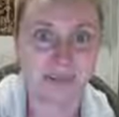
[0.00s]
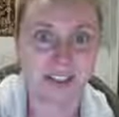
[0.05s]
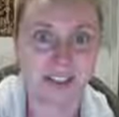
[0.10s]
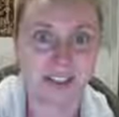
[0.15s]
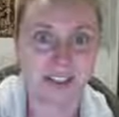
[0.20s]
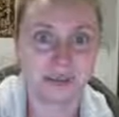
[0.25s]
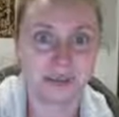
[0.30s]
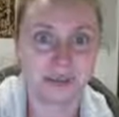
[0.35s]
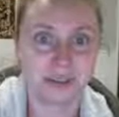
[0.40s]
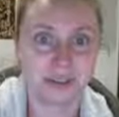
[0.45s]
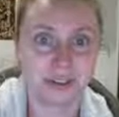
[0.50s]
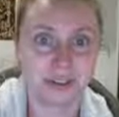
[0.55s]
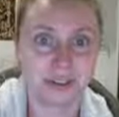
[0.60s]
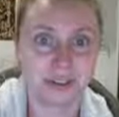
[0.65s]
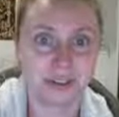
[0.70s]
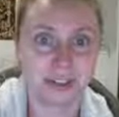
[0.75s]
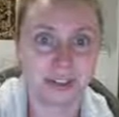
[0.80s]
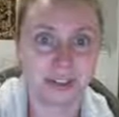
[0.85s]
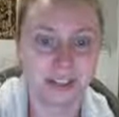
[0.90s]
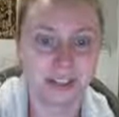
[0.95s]
as
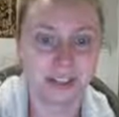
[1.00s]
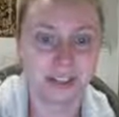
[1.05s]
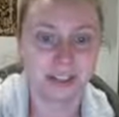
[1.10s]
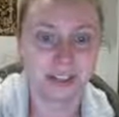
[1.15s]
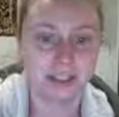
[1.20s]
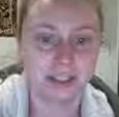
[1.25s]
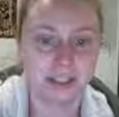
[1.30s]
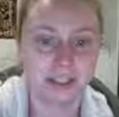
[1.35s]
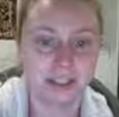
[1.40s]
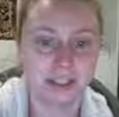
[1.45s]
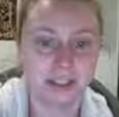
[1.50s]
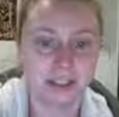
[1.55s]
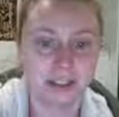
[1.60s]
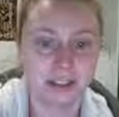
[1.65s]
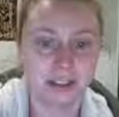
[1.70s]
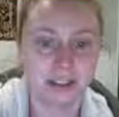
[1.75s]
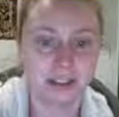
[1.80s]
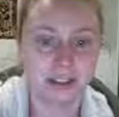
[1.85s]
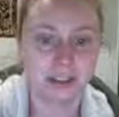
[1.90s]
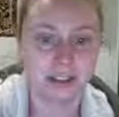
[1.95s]
wrong,
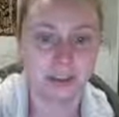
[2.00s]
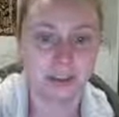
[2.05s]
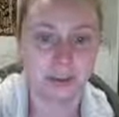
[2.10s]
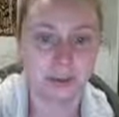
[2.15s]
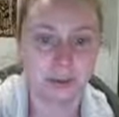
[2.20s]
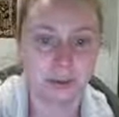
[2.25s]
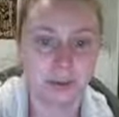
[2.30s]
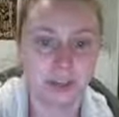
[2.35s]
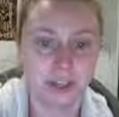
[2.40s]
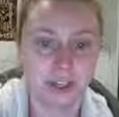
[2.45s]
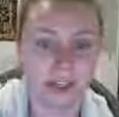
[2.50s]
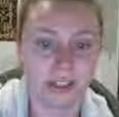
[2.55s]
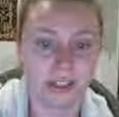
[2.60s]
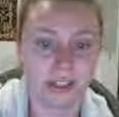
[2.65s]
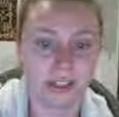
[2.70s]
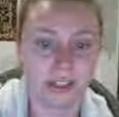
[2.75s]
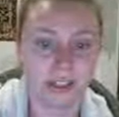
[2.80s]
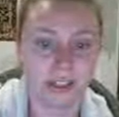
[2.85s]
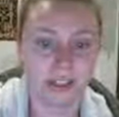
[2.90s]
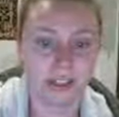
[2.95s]
I'm going
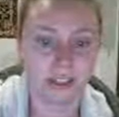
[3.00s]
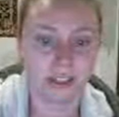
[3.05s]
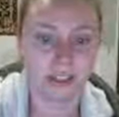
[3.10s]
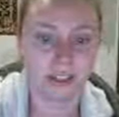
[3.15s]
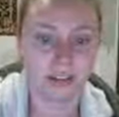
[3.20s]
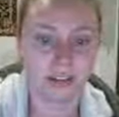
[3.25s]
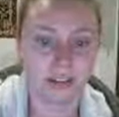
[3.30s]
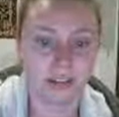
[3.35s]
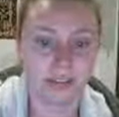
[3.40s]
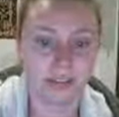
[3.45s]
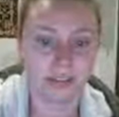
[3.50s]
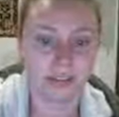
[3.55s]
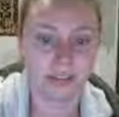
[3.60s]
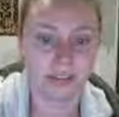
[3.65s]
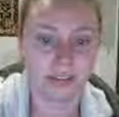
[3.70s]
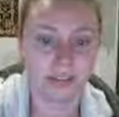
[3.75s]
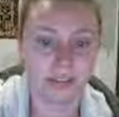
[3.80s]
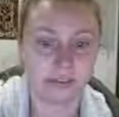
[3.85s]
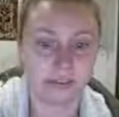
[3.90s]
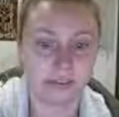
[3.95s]
to leave
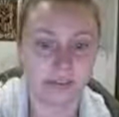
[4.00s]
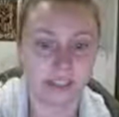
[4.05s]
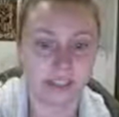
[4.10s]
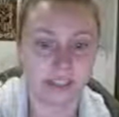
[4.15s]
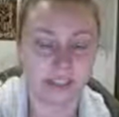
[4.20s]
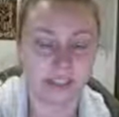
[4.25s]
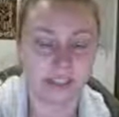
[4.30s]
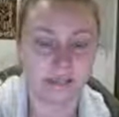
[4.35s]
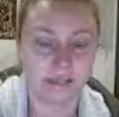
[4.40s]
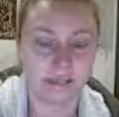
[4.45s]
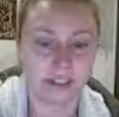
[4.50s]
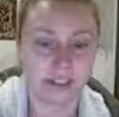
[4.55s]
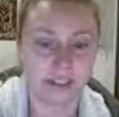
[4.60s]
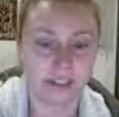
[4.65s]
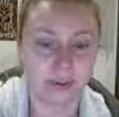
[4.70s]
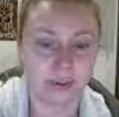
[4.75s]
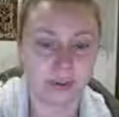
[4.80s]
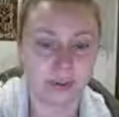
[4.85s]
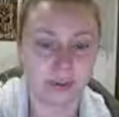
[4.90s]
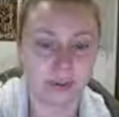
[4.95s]
the rest of the
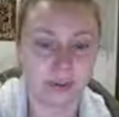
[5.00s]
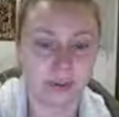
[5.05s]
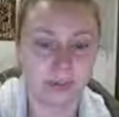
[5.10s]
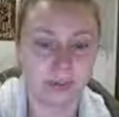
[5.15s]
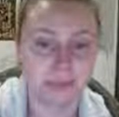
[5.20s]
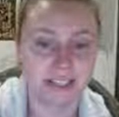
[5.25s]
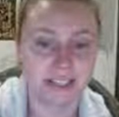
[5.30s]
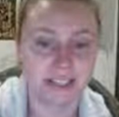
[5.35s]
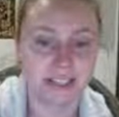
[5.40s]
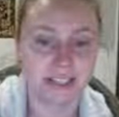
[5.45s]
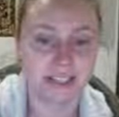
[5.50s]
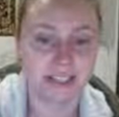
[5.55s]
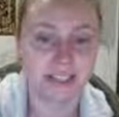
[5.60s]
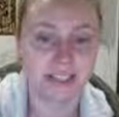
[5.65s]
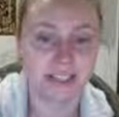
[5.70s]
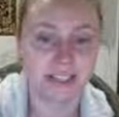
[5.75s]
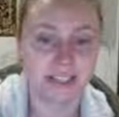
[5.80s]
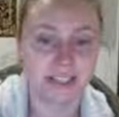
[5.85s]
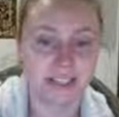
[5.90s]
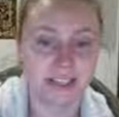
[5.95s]
Tamora
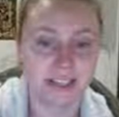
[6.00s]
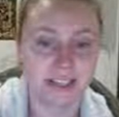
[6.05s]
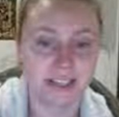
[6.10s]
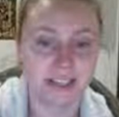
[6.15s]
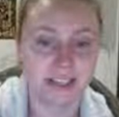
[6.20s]
Pierces.